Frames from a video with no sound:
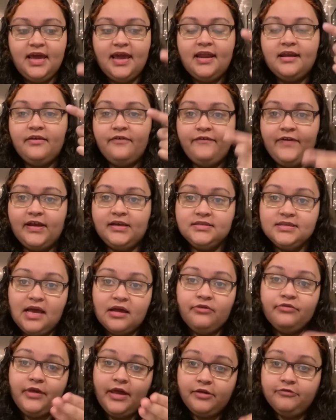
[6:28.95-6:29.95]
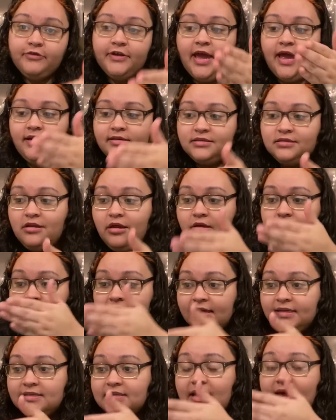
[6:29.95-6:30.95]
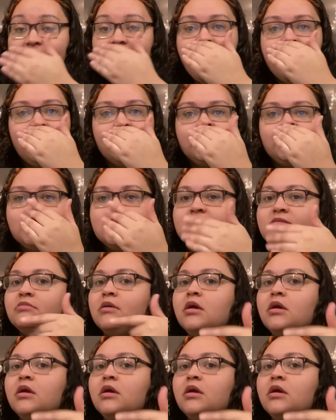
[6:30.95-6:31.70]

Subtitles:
and affects how they react next, and it's just